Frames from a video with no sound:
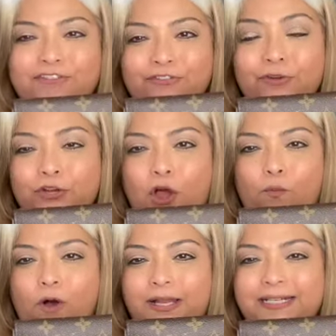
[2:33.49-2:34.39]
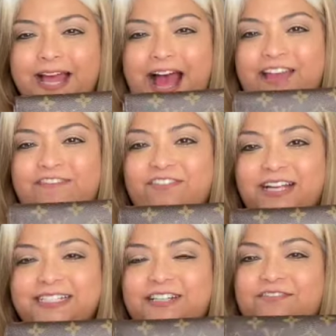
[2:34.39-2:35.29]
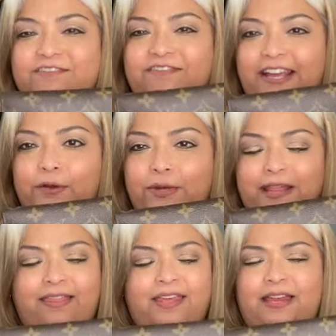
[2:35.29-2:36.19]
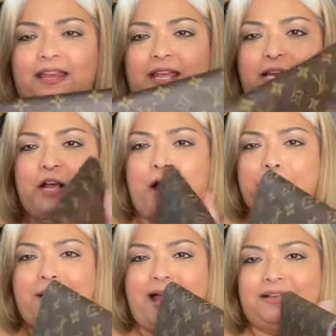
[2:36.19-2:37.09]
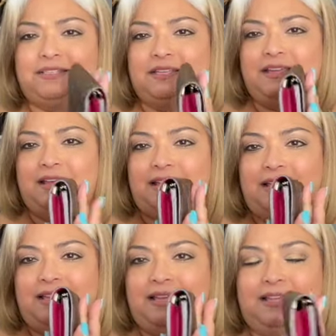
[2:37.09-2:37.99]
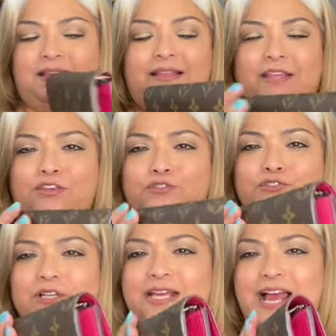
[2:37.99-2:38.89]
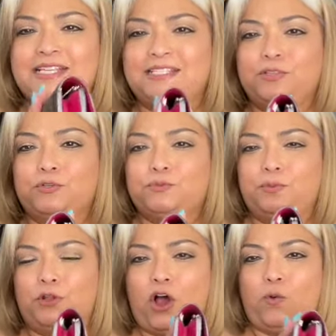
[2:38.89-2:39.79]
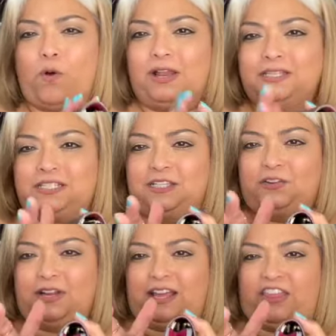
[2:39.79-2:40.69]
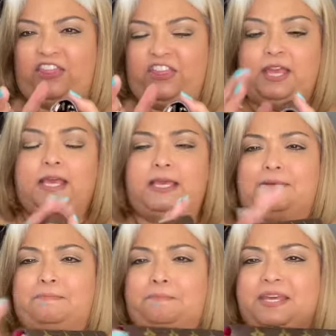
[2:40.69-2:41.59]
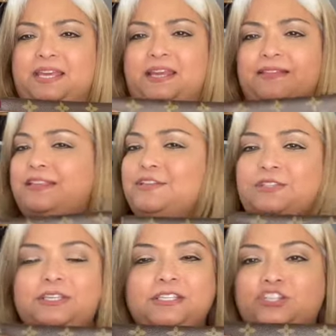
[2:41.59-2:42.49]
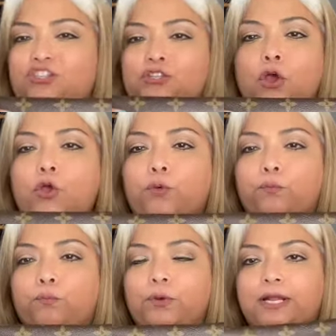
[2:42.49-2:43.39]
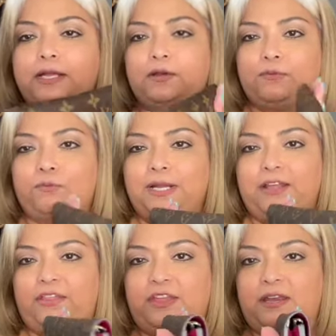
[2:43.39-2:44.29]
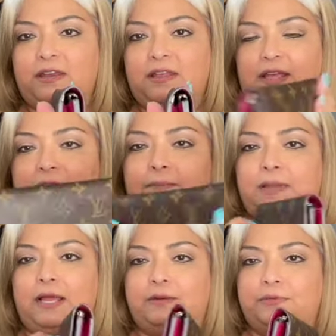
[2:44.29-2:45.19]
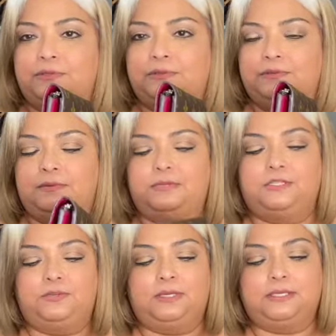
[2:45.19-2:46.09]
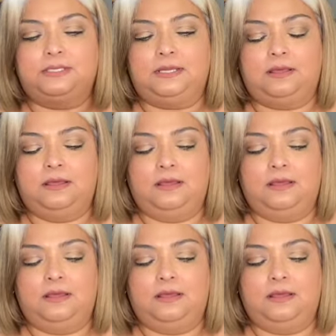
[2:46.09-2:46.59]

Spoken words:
For a long wallet, I find it very thin and compact. Usually I see those long wallets and they're like thick and big, and this is just really, really thin and pliable, as you can see.